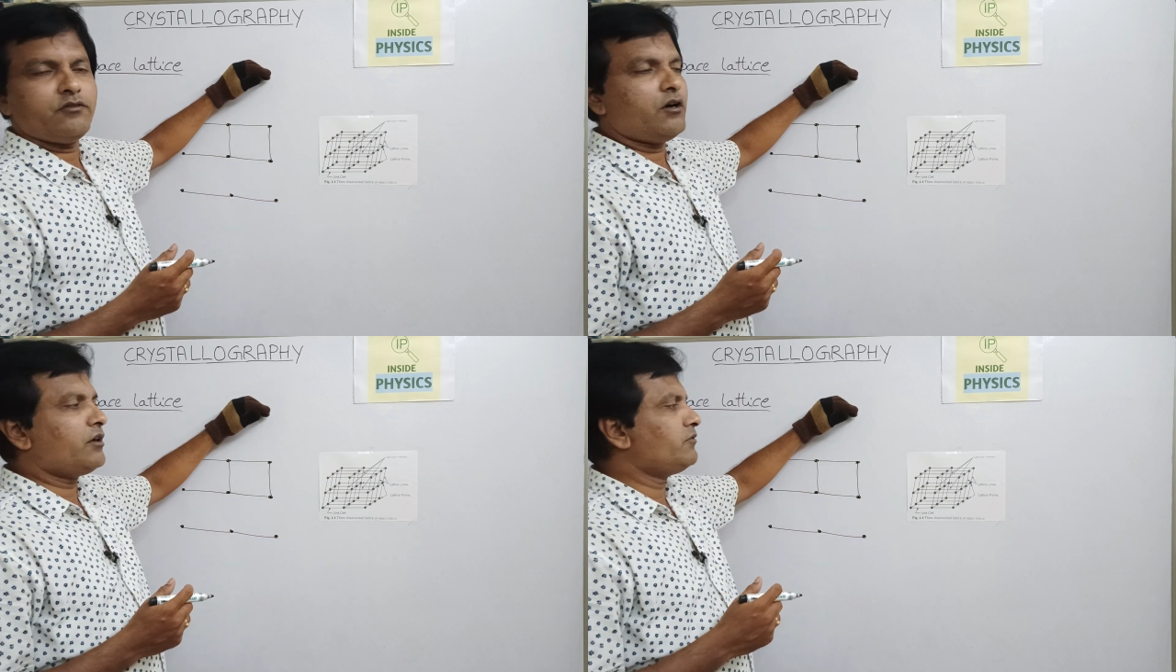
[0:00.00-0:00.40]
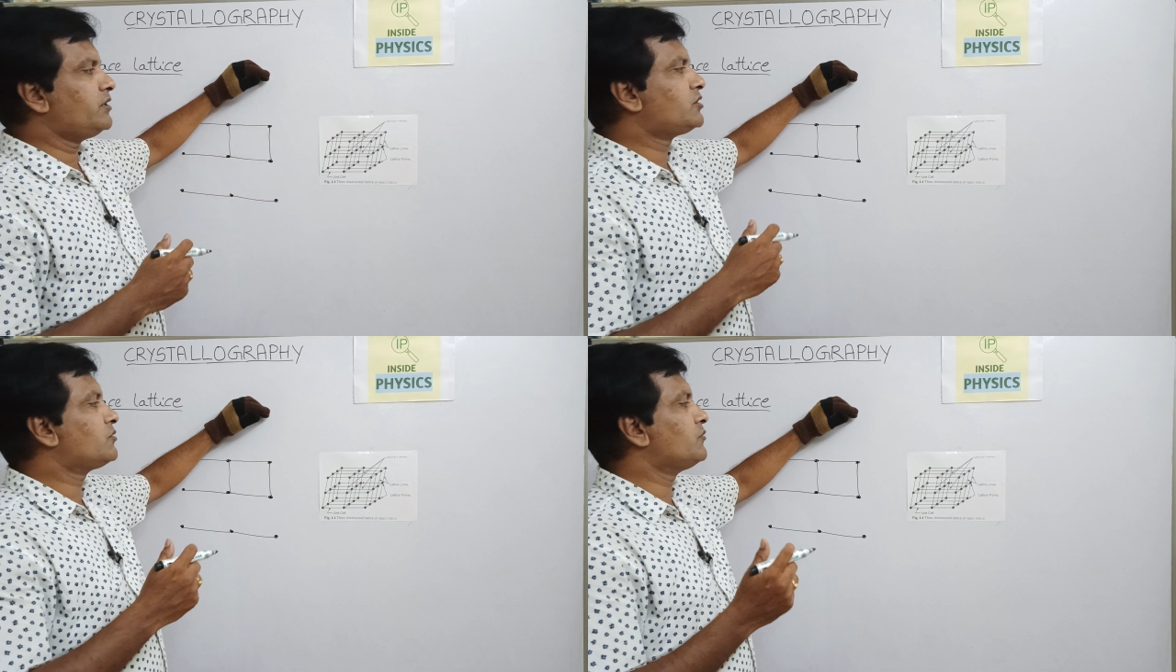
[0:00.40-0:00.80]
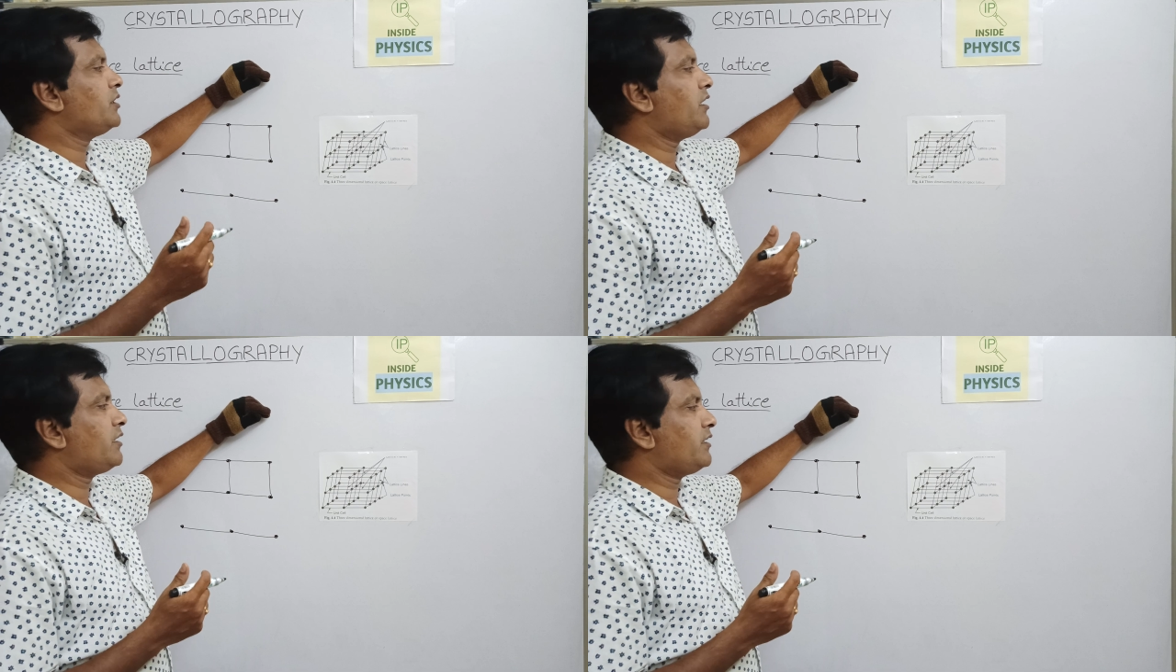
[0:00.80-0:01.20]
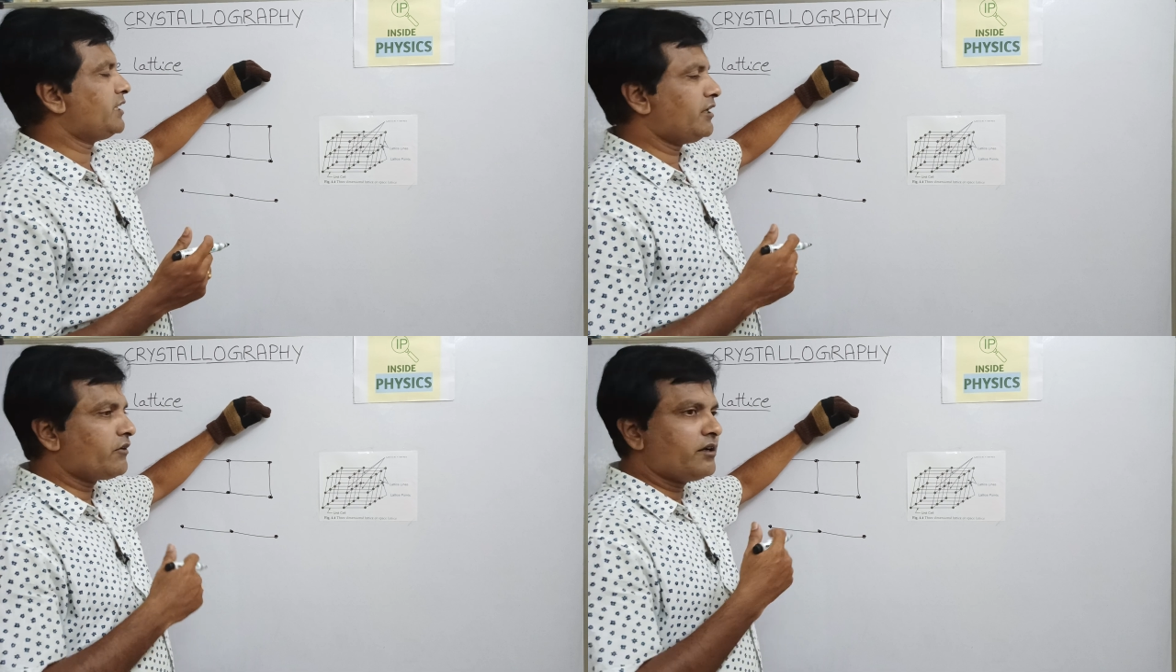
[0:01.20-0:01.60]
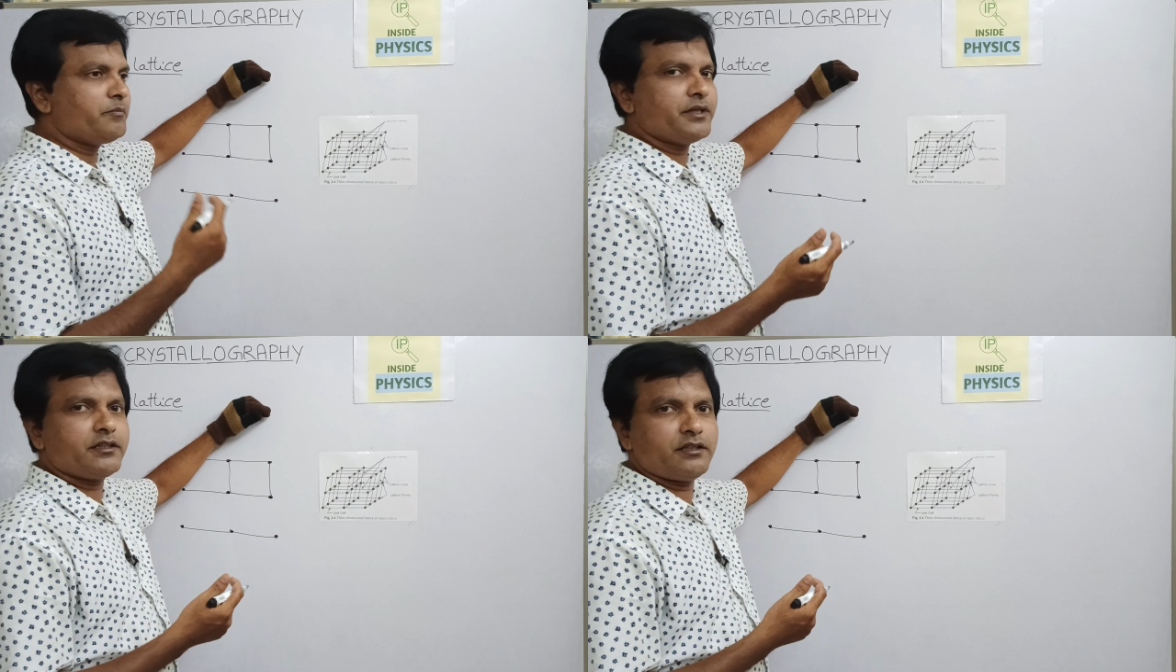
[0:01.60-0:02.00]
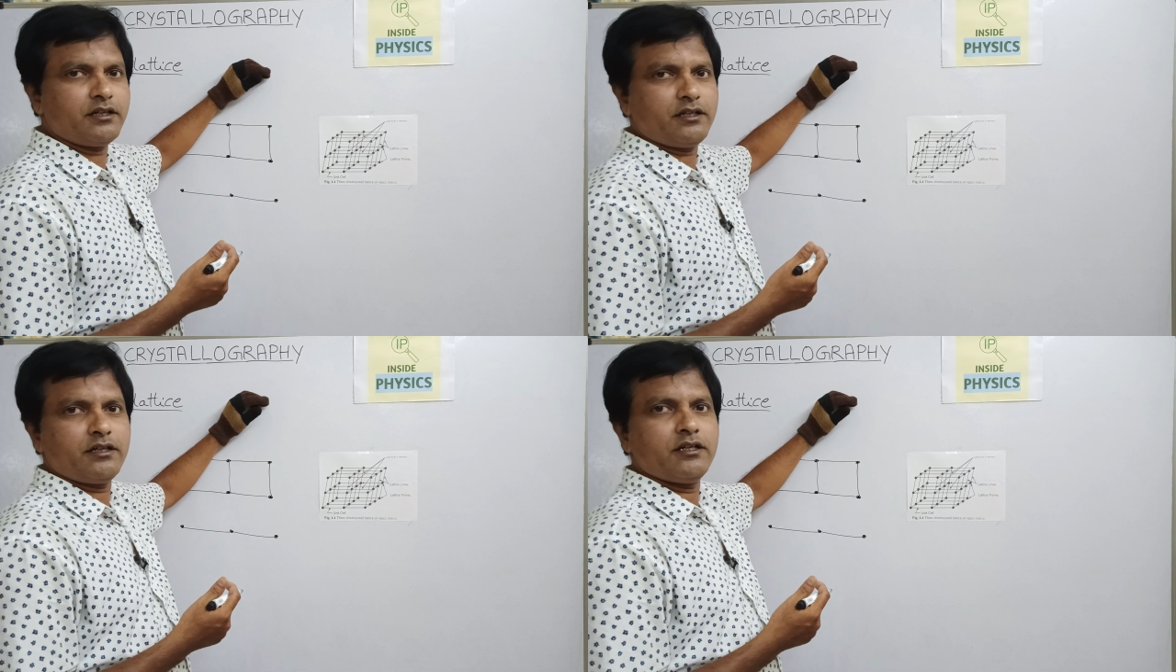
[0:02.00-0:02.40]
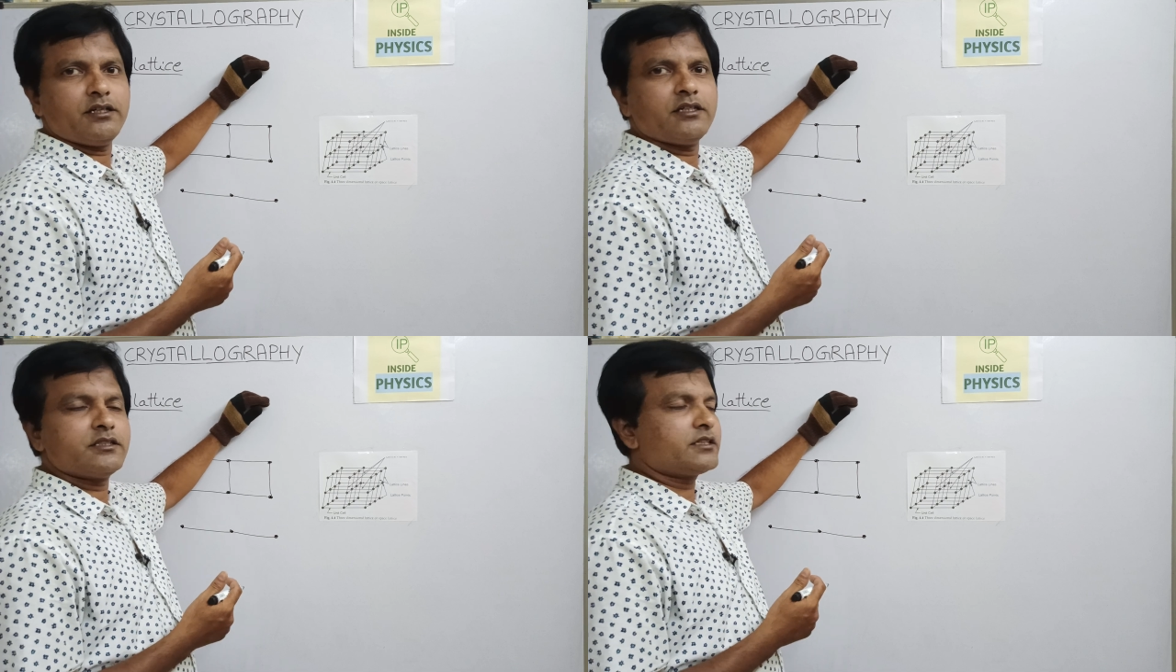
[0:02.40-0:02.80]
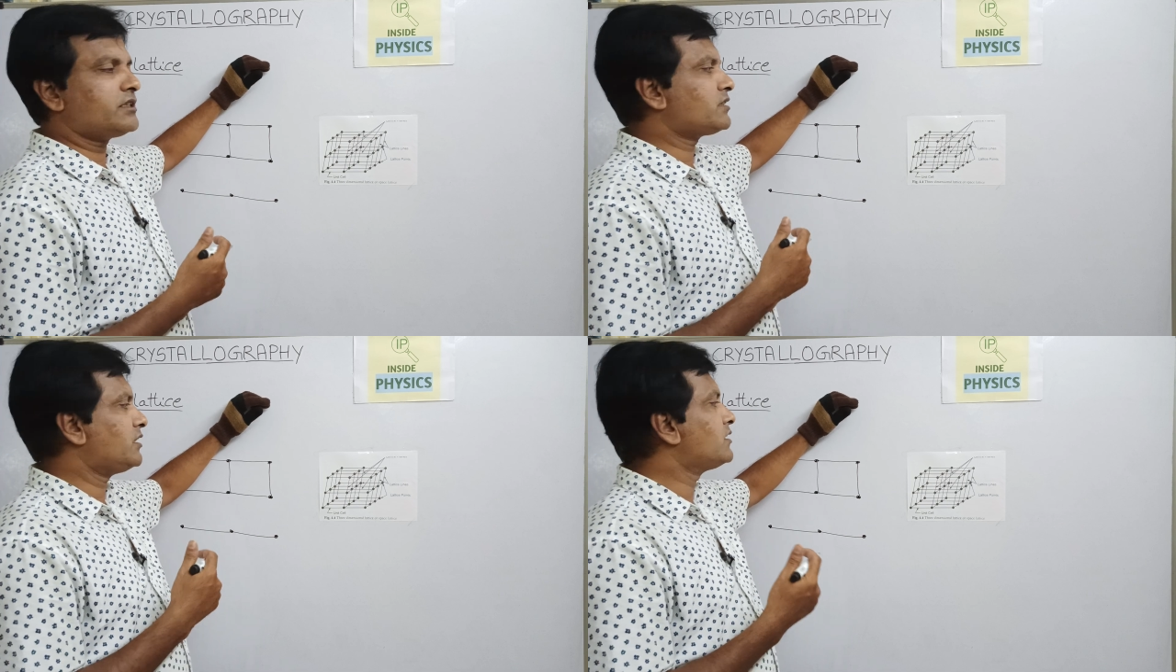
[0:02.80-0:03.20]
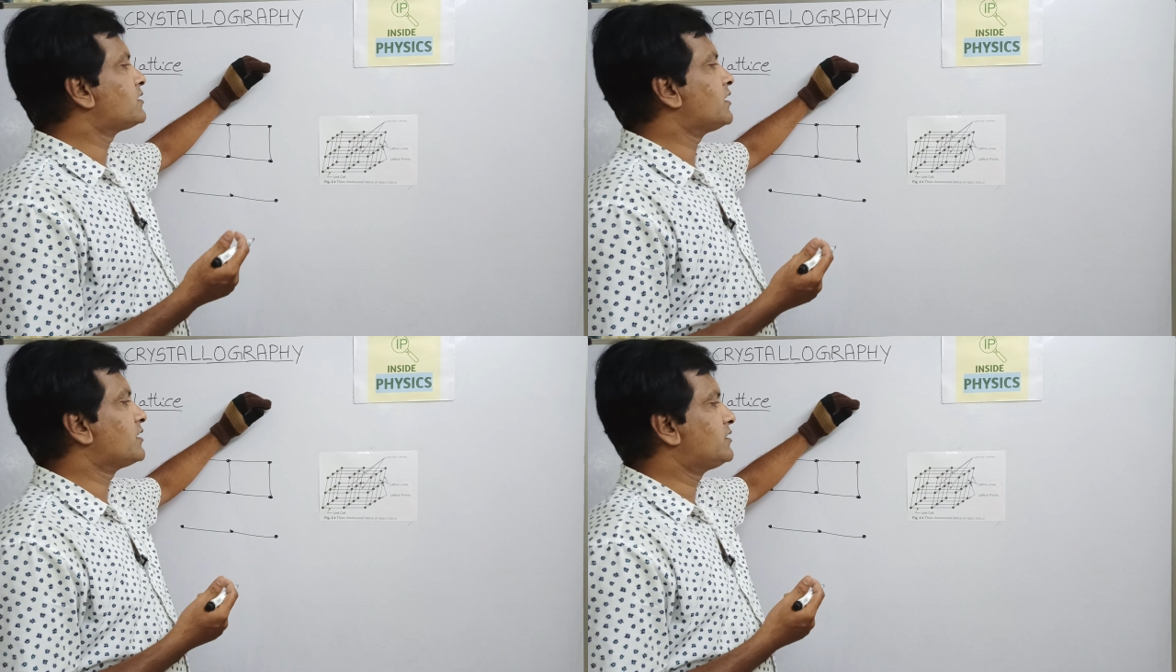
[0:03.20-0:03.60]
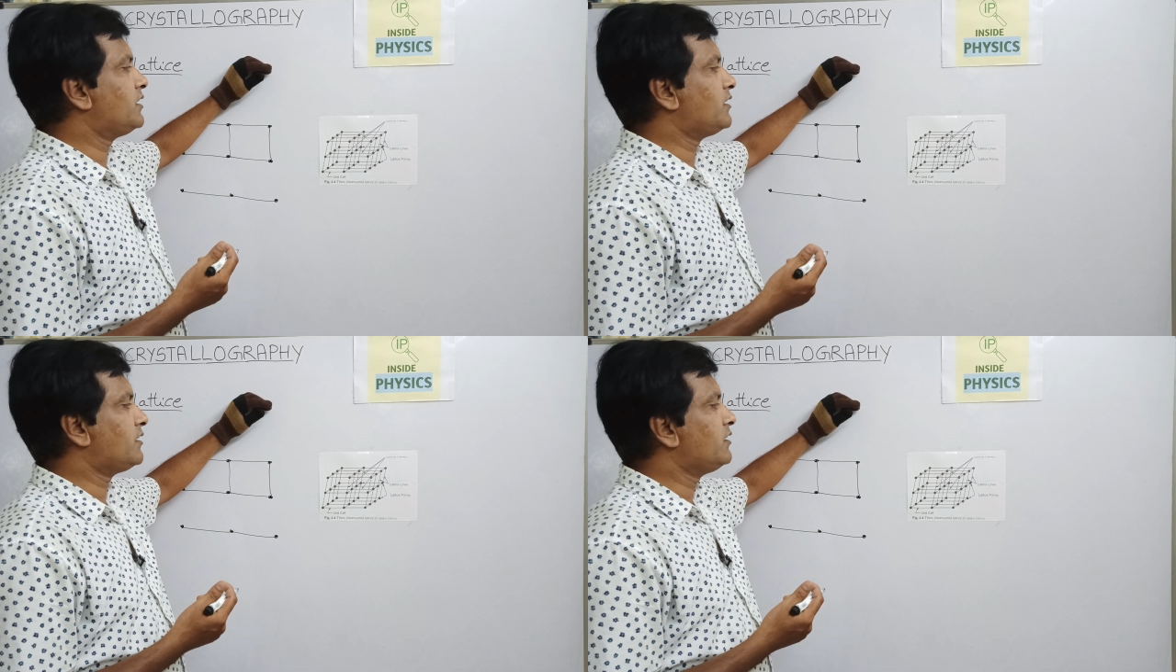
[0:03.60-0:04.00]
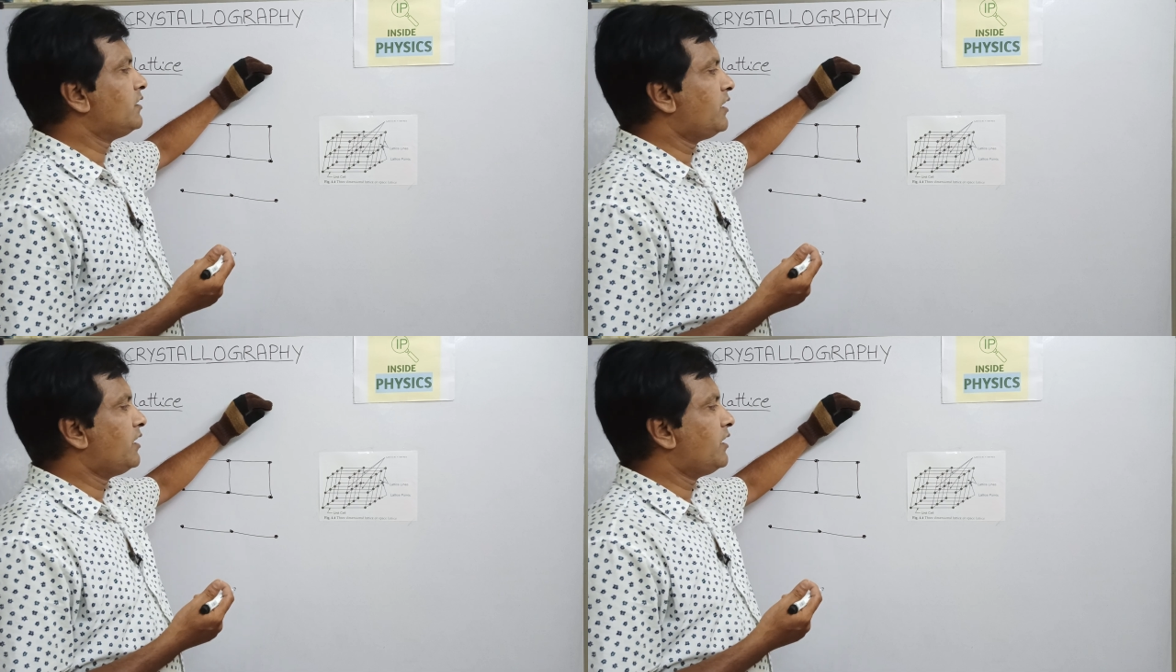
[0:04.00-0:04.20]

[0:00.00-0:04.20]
on which we are developing the crystal structure,